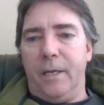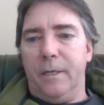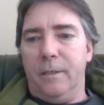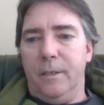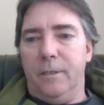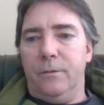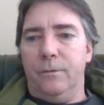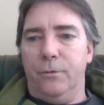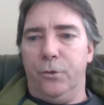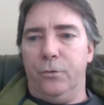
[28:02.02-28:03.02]
in
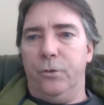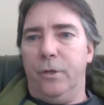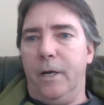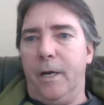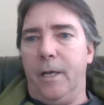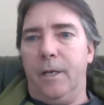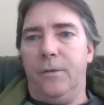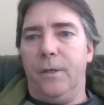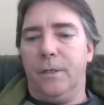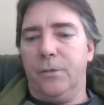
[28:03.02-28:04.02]
junior high, I
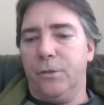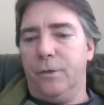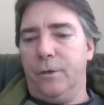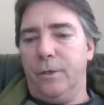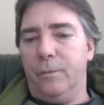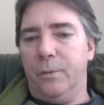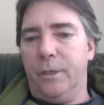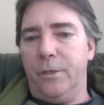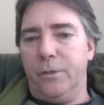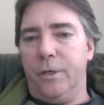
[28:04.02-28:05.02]
think I started, but
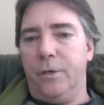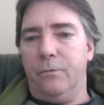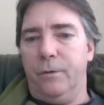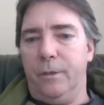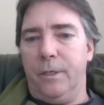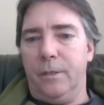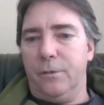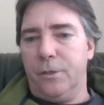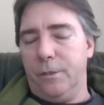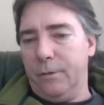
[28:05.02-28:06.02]
I started really getting
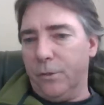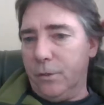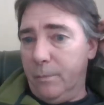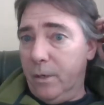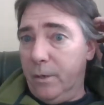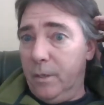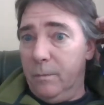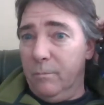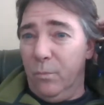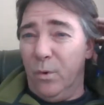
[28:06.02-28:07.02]
serious about it
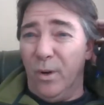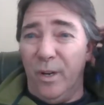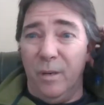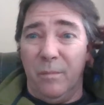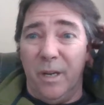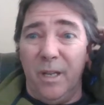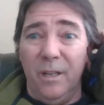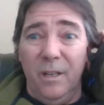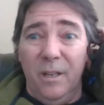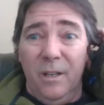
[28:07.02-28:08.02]
more in my
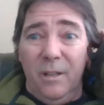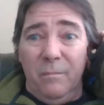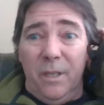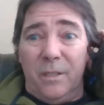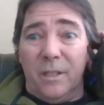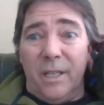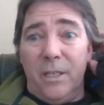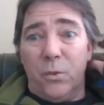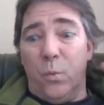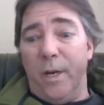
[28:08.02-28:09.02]
mid to
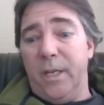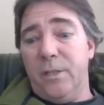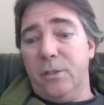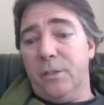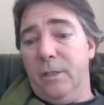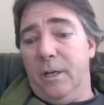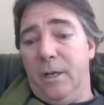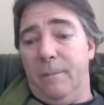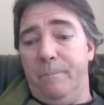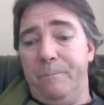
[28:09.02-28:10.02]
late 20s.
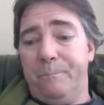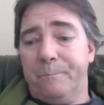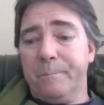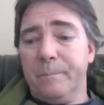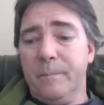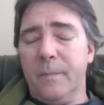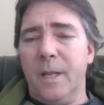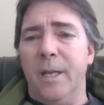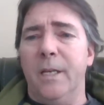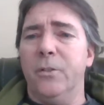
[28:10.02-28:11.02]

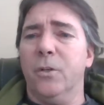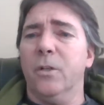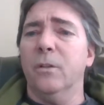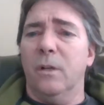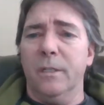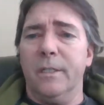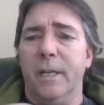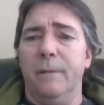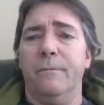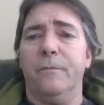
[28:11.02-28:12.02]
And it took a long
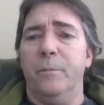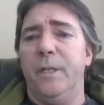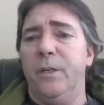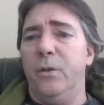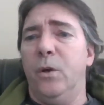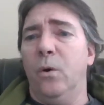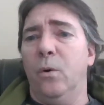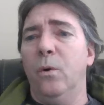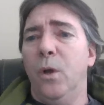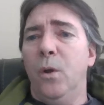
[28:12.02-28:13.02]
time for me to
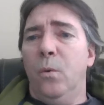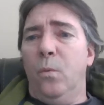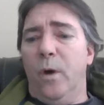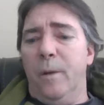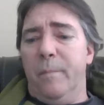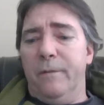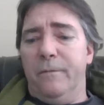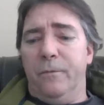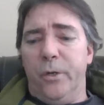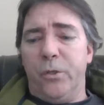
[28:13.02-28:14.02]
know what my
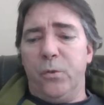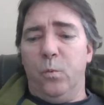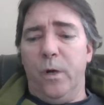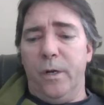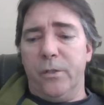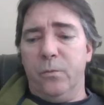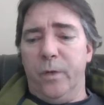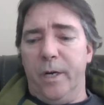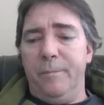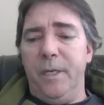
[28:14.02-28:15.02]
voice was. And
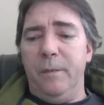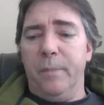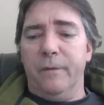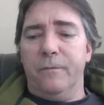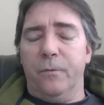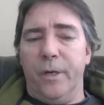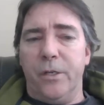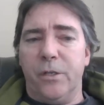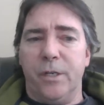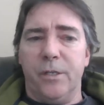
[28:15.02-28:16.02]
what I mean by
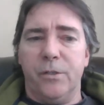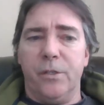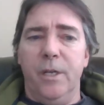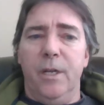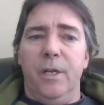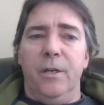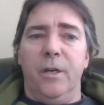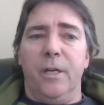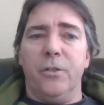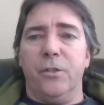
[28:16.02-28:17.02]
voice is
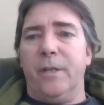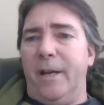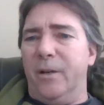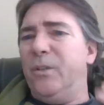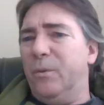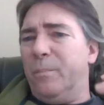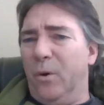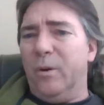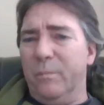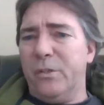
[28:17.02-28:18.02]
not just how your
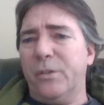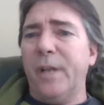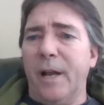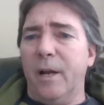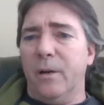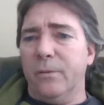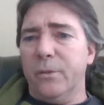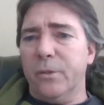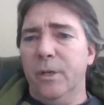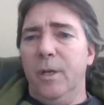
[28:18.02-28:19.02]
poem
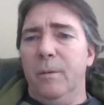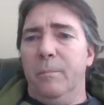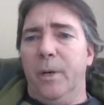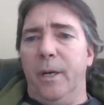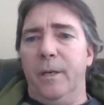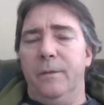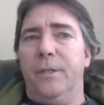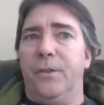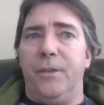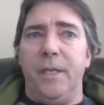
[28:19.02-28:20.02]
sounds, but
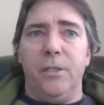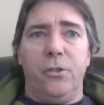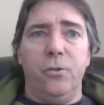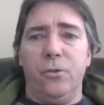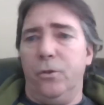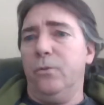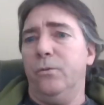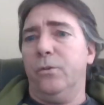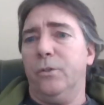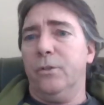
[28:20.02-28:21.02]
the things you
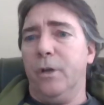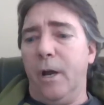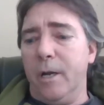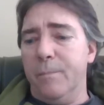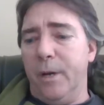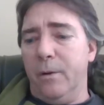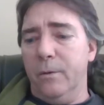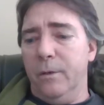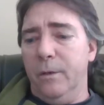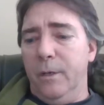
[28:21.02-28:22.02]
choose to talk about
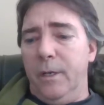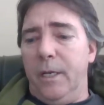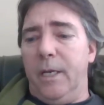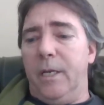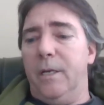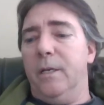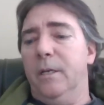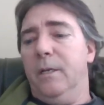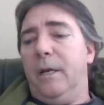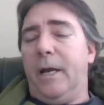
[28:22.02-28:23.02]
and
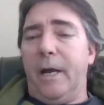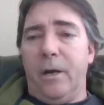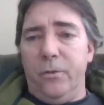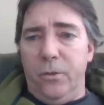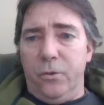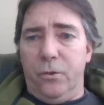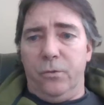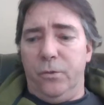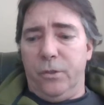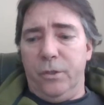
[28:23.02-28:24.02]
how you
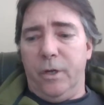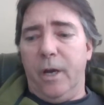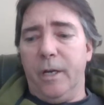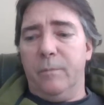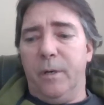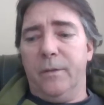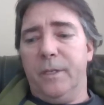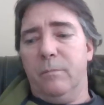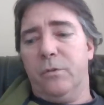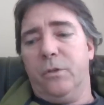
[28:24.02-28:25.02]
choose to talk about
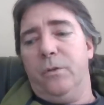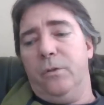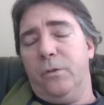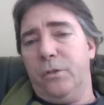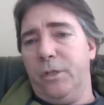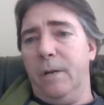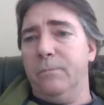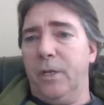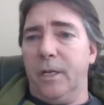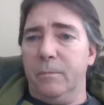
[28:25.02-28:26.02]
them. So your
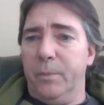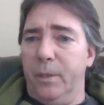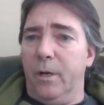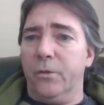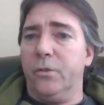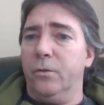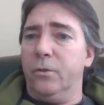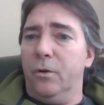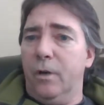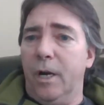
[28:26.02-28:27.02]
subject, but also
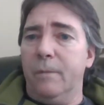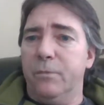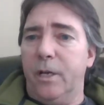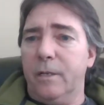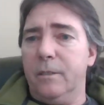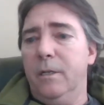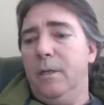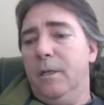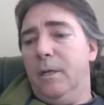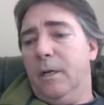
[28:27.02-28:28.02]
your object.
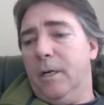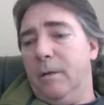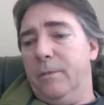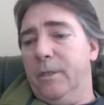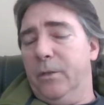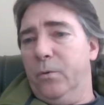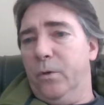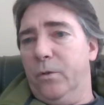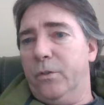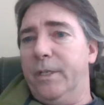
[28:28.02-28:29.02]
In other
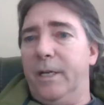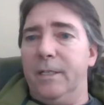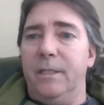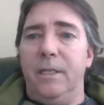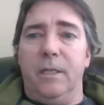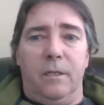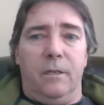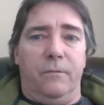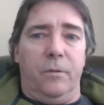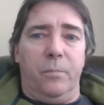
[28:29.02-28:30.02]
words, the idea
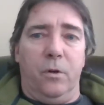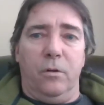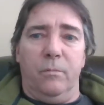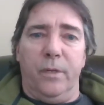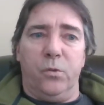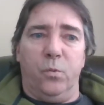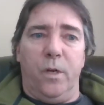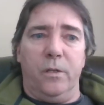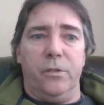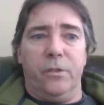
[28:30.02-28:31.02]
of the poem as
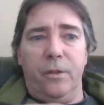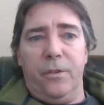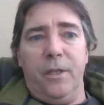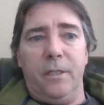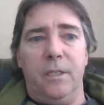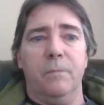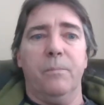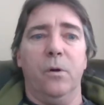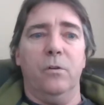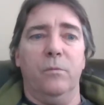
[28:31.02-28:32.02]
well as the thing that the
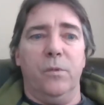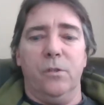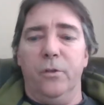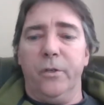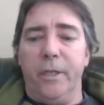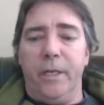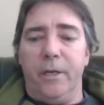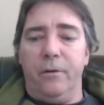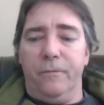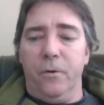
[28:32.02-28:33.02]
poem is looking
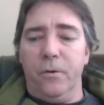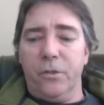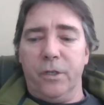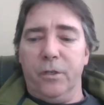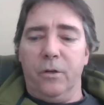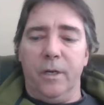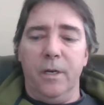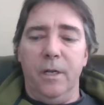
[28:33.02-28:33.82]
at or focusing on.